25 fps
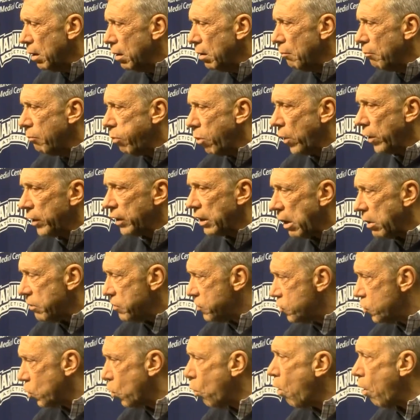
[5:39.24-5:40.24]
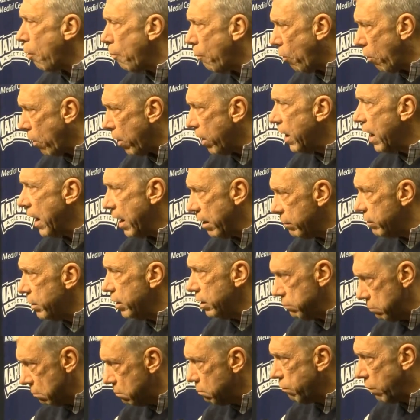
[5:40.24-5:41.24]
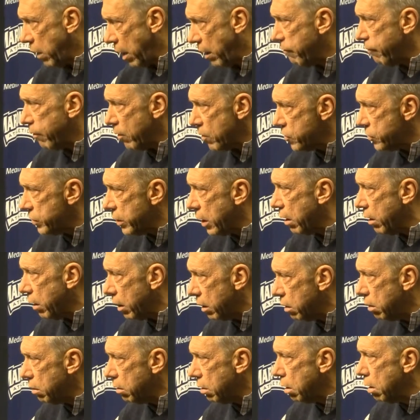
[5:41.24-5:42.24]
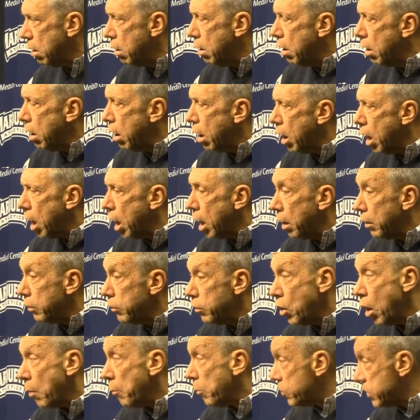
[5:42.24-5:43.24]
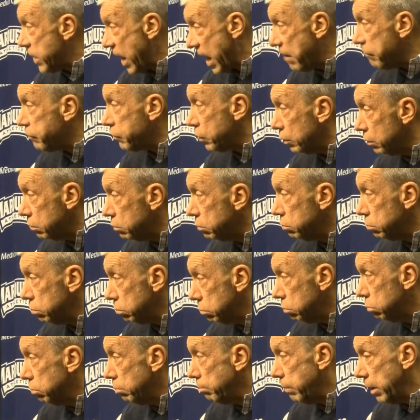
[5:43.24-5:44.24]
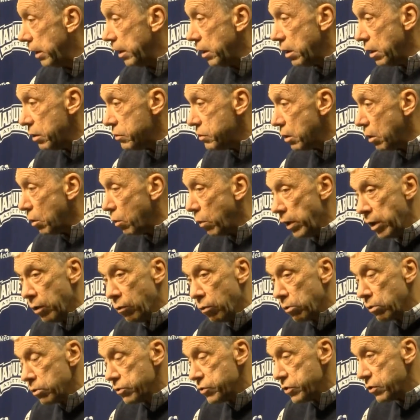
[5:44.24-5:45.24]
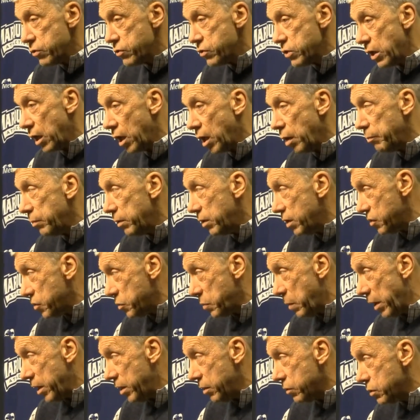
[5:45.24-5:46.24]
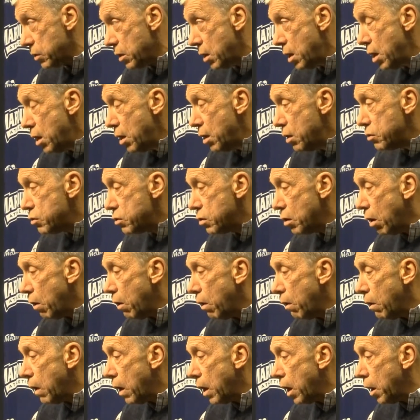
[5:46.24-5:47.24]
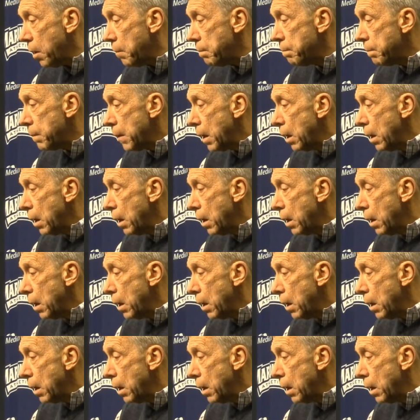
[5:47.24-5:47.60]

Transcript: point guards score more now than when I first started. You almost have to, because of the way the rules are set up in the space. So